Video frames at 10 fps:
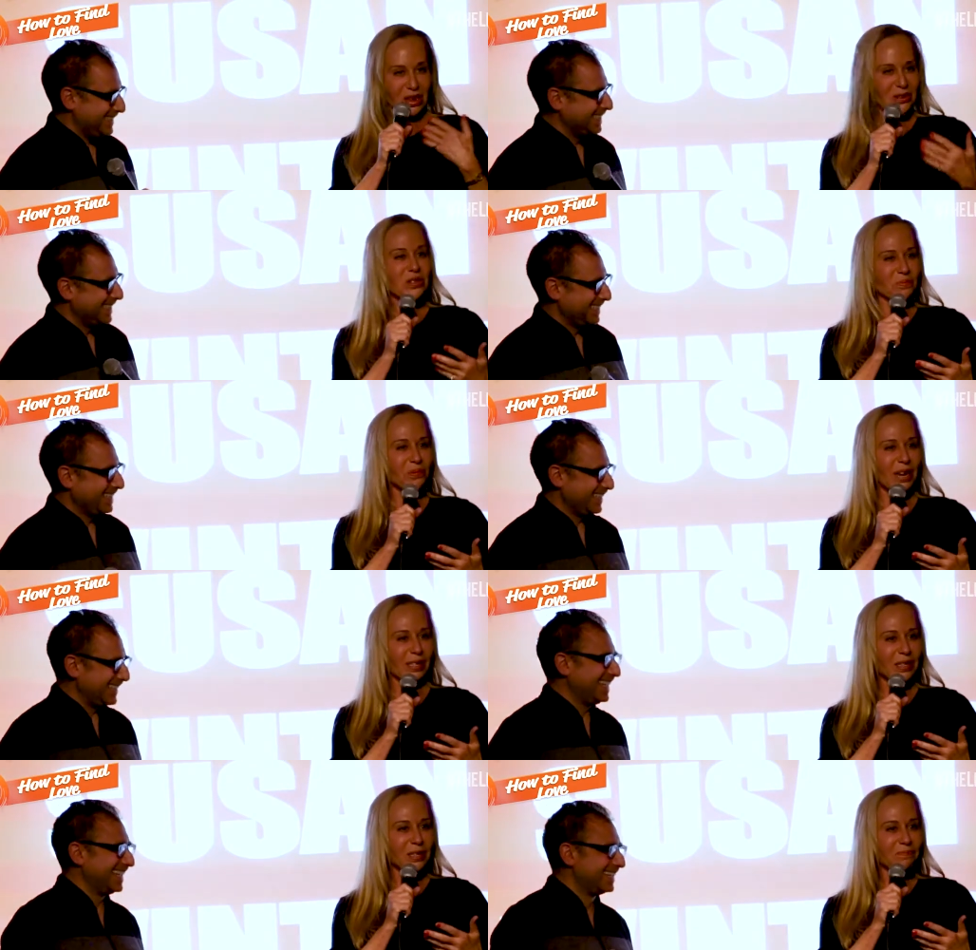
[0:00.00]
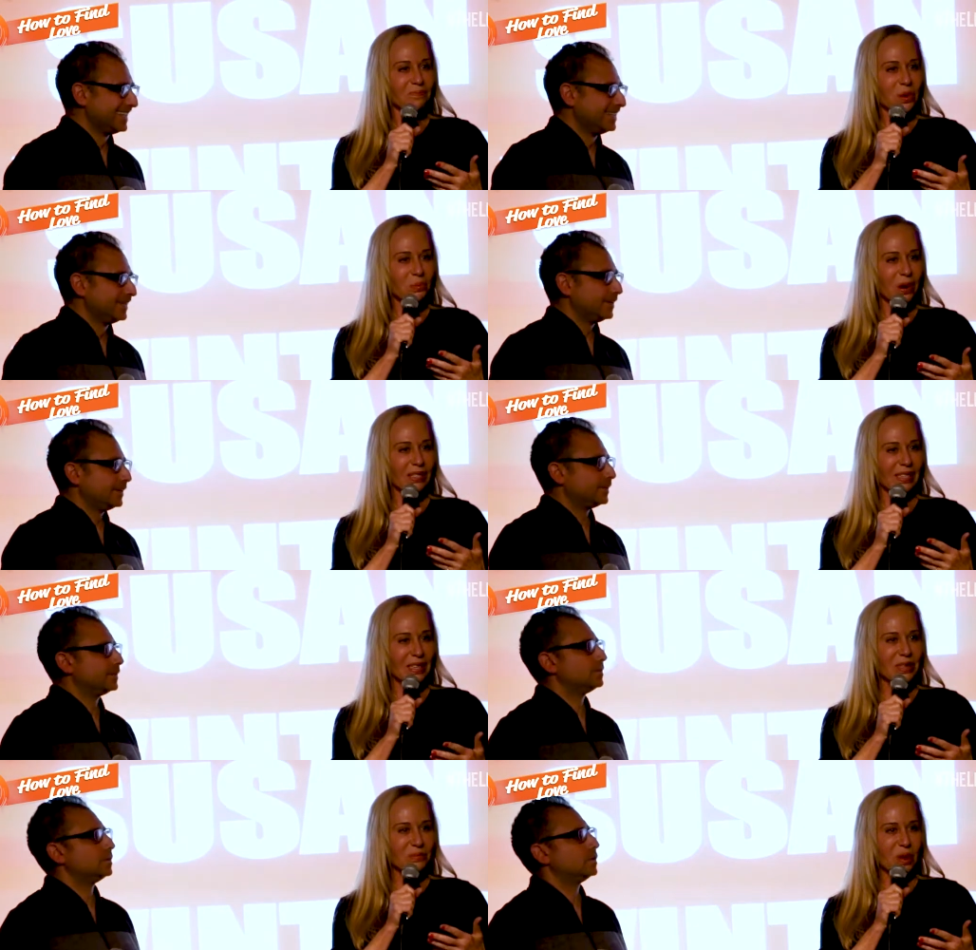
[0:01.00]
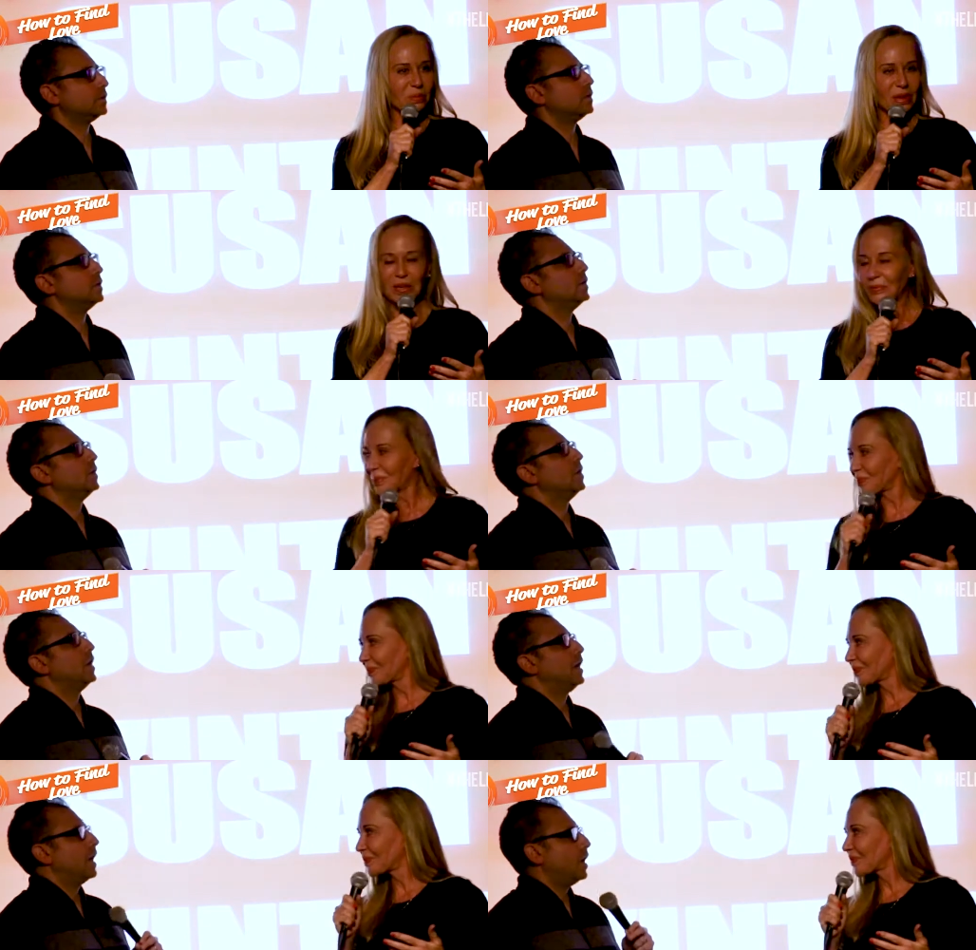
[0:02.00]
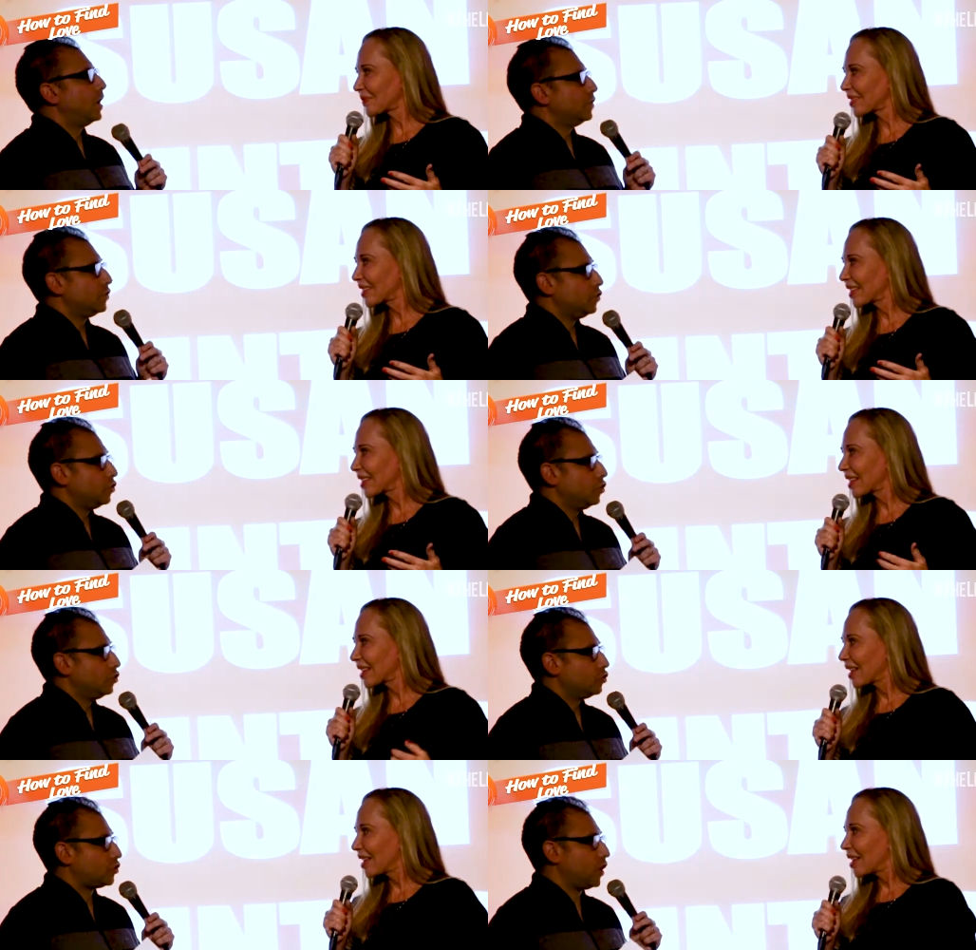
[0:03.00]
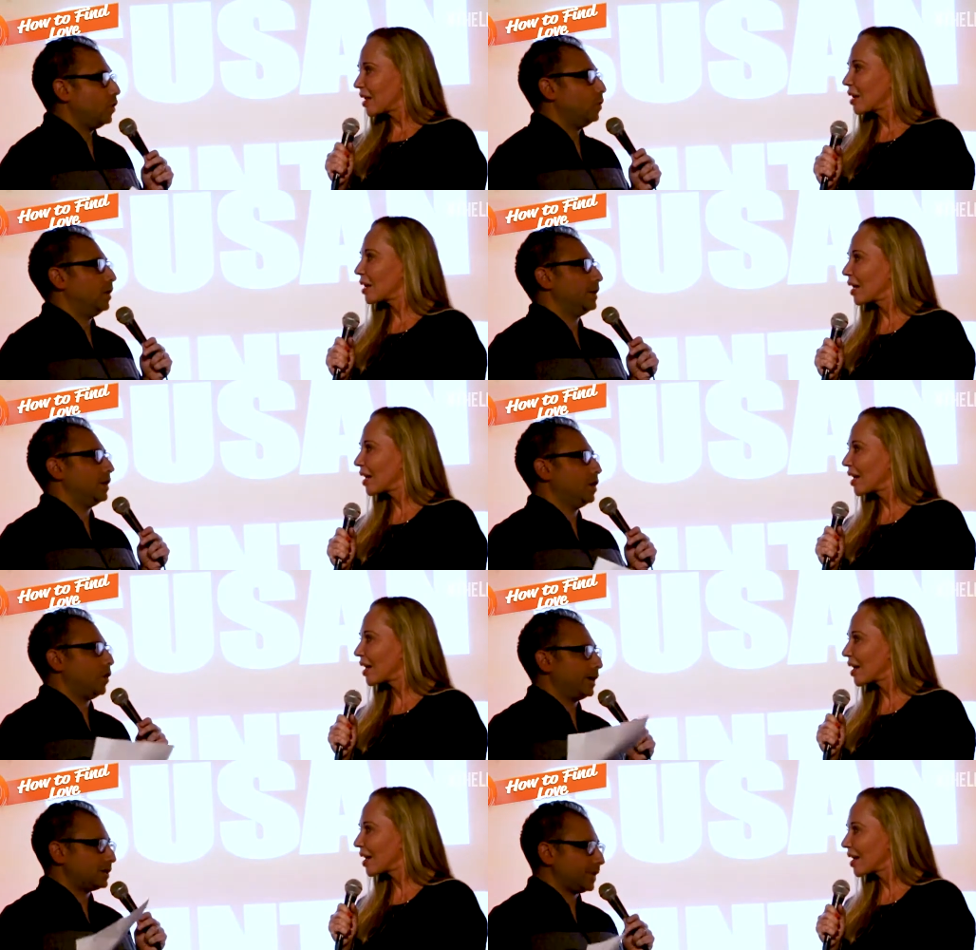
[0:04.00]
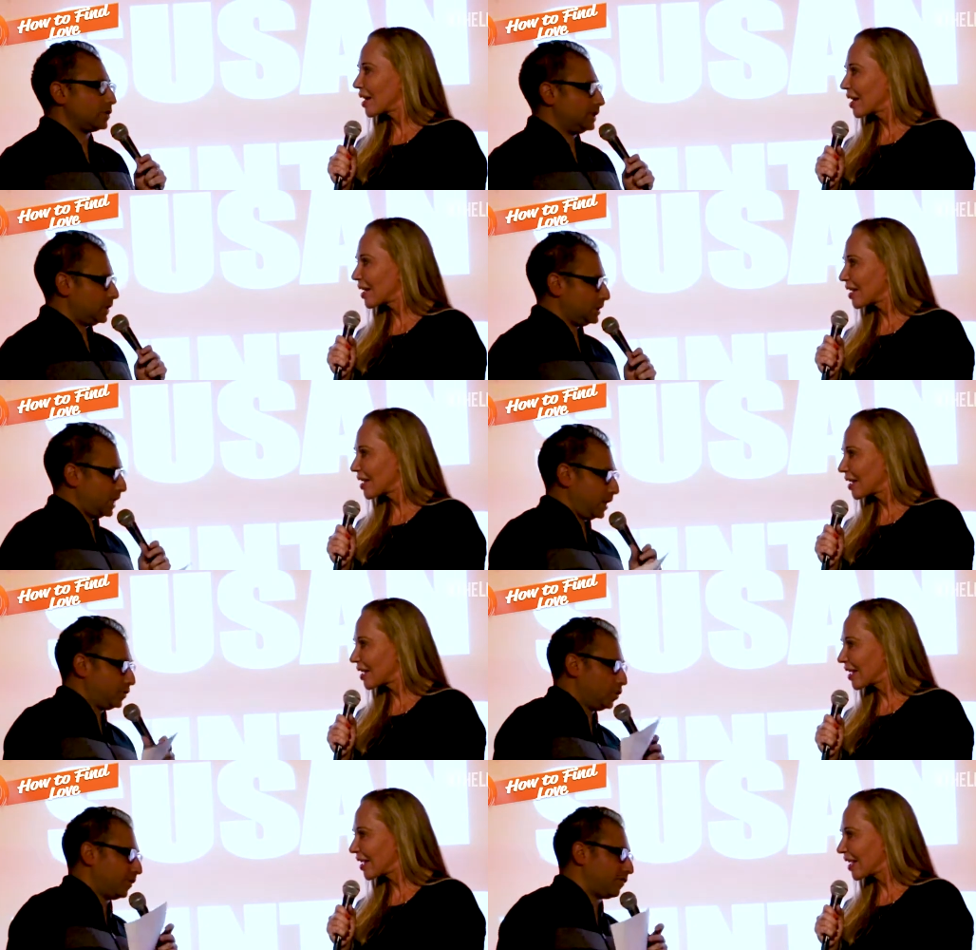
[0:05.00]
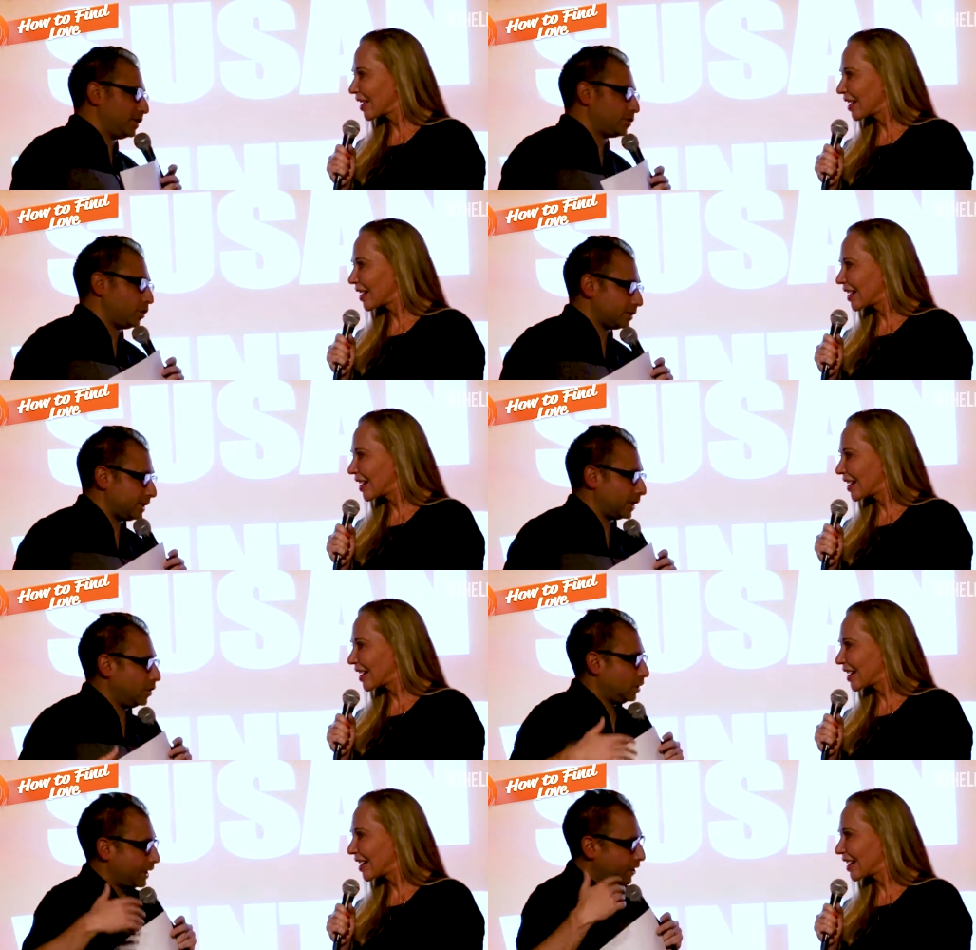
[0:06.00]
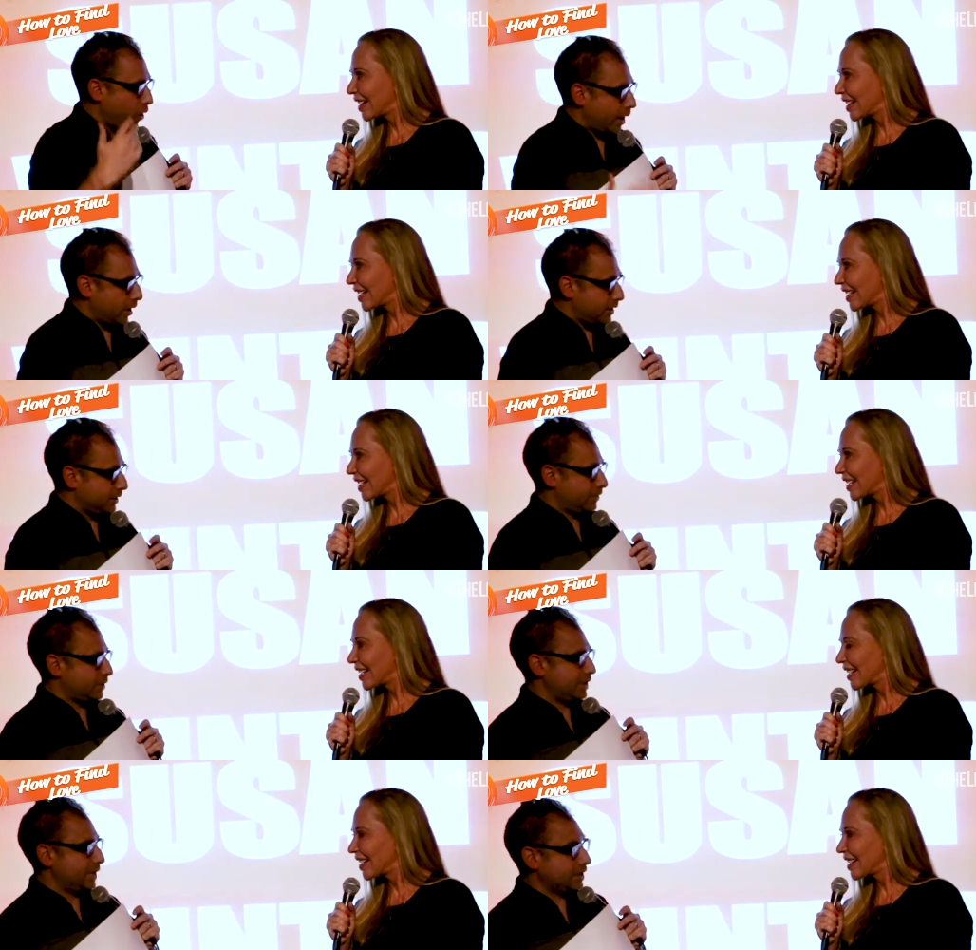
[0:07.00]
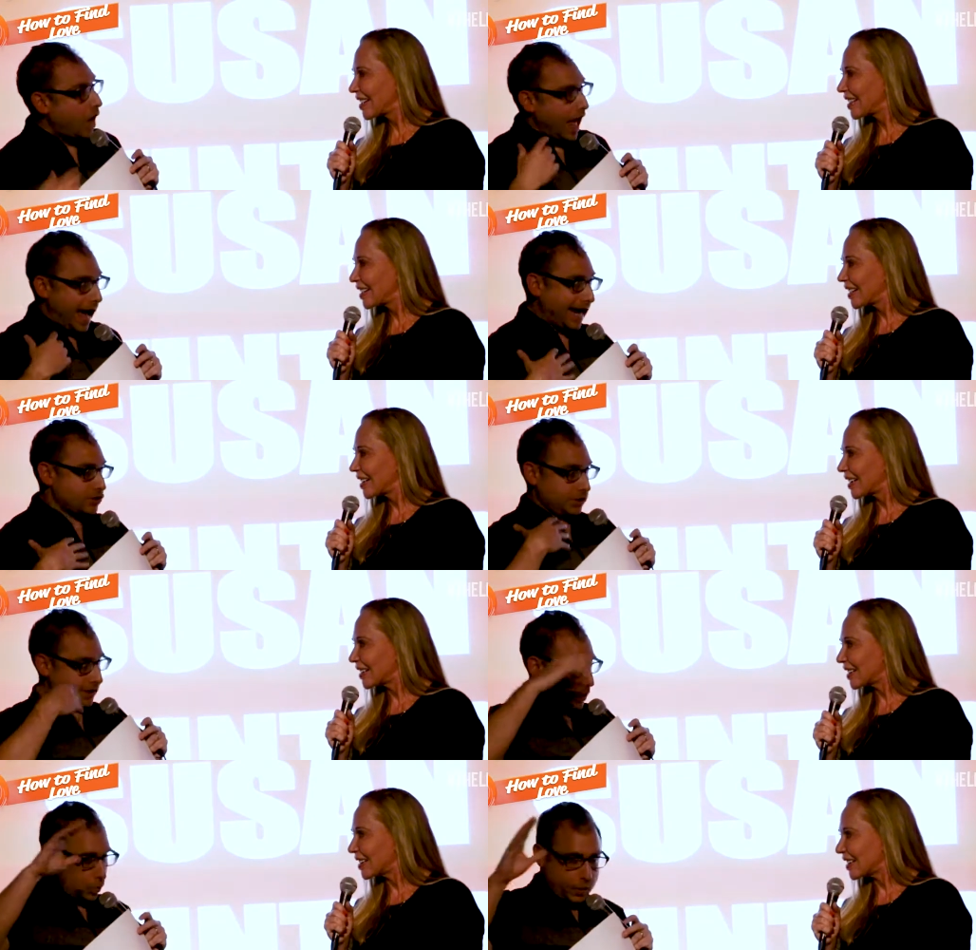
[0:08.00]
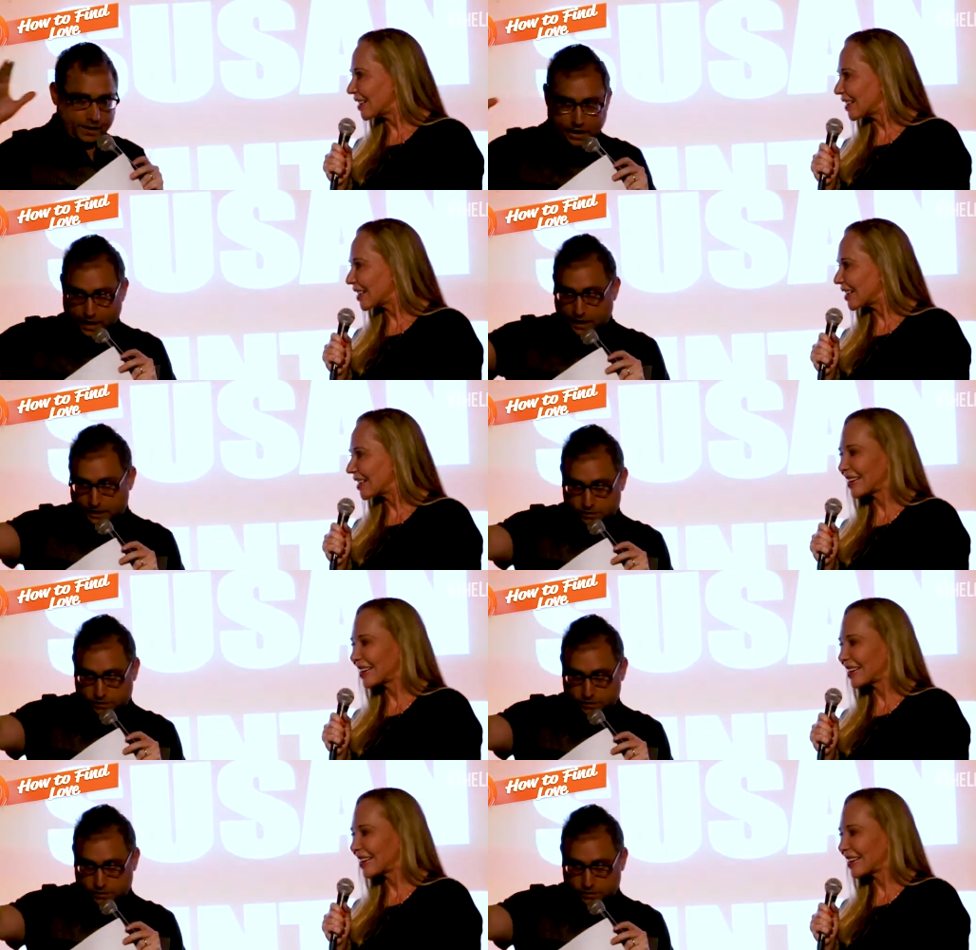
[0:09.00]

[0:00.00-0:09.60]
Speaker 1: you're, you're present. You're present in the moment.
Speaker 2: So, you know, and especially since I, I, do have friends who are single and they go out on these first dates. And actually, when I,